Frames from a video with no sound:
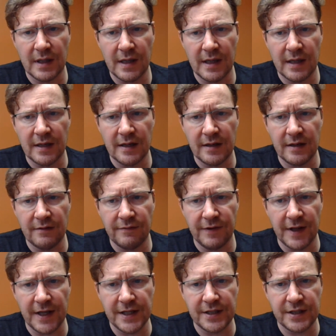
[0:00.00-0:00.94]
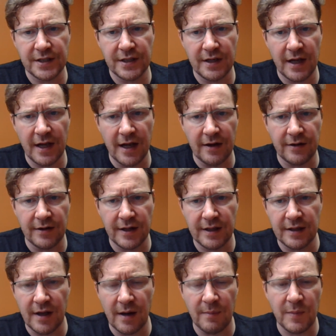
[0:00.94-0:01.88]
in an
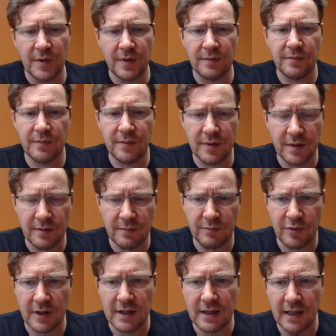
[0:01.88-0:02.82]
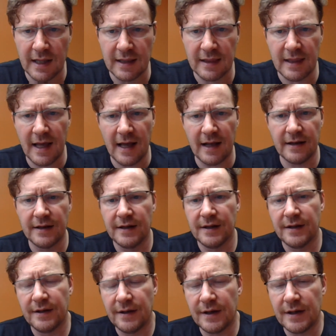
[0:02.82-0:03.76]
inflationary number print like that
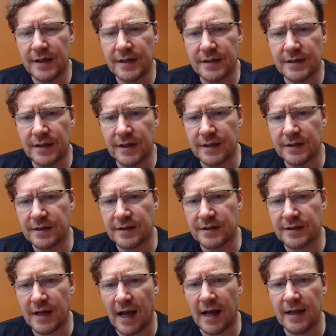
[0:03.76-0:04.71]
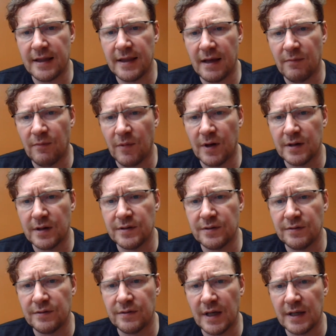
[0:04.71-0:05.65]
is a sign that one of
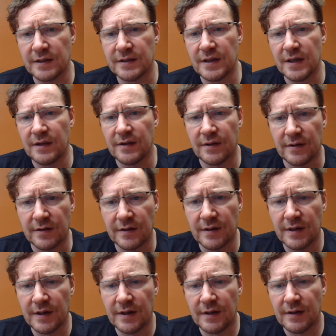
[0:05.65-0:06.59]
two things: either